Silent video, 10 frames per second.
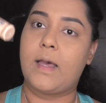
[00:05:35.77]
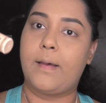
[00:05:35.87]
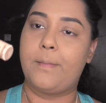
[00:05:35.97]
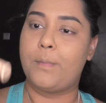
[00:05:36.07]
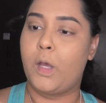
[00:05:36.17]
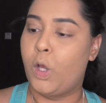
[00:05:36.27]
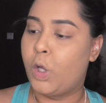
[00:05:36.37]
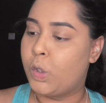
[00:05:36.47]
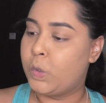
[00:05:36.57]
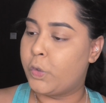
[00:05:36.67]

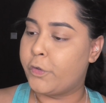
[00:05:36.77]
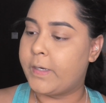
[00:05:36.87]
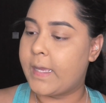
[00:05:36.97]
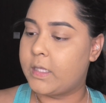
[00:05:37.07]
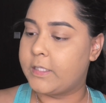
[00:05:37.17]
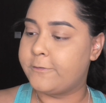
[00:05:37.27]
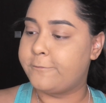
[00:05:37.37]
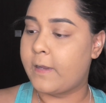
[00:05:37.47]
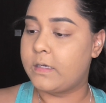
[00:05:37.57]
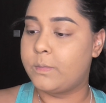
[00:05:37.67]
L'Oreal
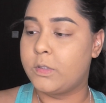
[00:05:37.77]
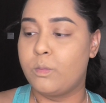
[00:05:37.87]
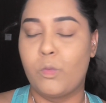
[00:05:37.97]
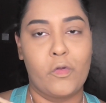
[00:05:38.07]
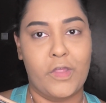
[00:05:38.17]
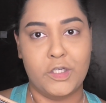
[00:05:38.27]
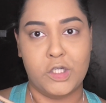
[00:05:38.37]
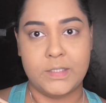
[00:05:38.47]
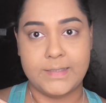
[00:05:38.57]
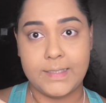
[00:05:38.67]
Infallible More Than
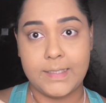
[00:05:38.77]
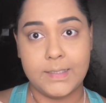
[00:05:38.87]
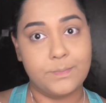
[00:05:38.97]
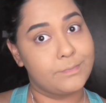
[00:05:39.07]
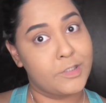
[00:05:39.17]
Concealer,